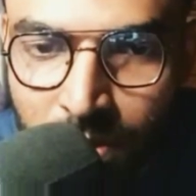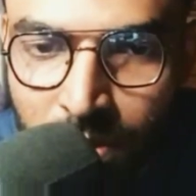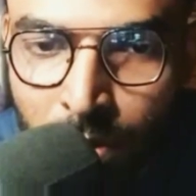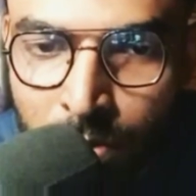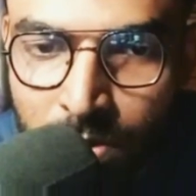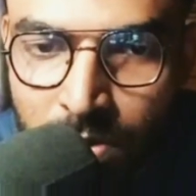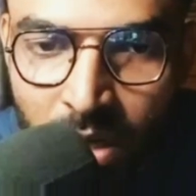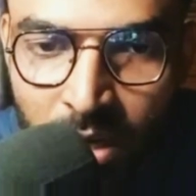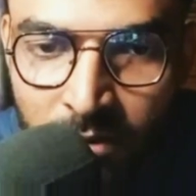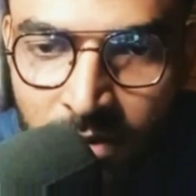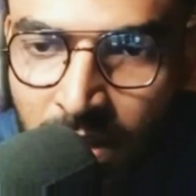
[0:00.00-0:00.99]
they don't
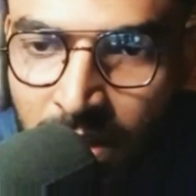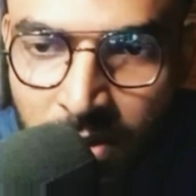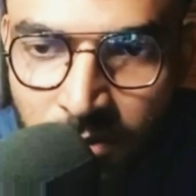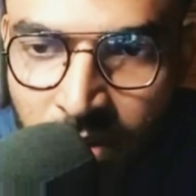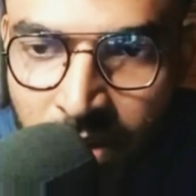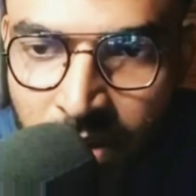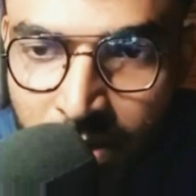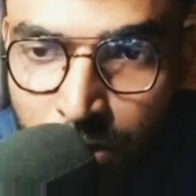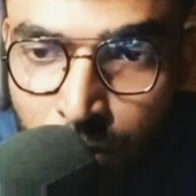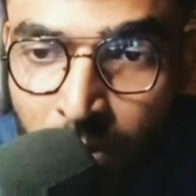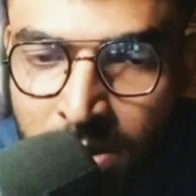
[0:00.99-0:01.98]
have negative feelings
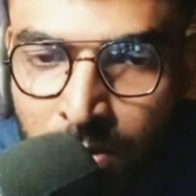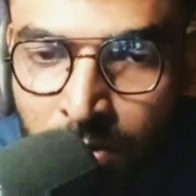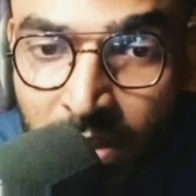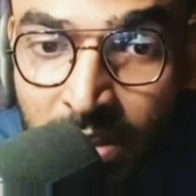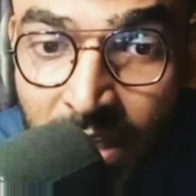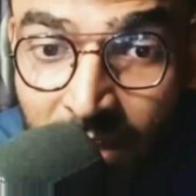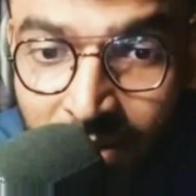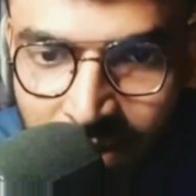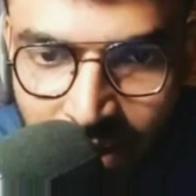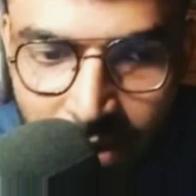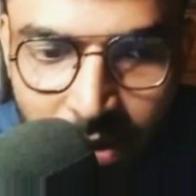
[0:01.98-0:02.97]
towards you
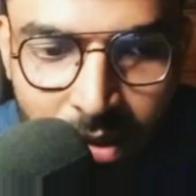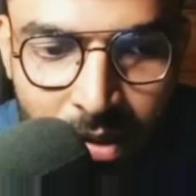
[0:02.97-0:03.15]
inherently